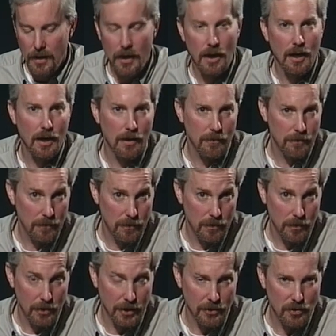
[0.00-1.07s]

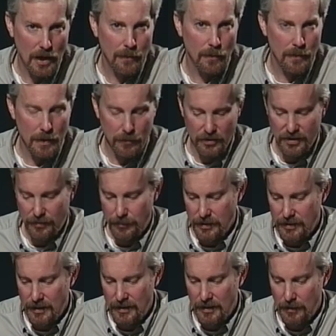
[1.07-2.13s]
that tribal members have been
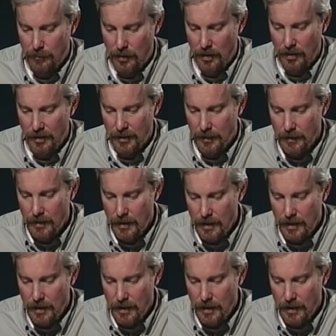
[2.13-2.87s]
taking part in.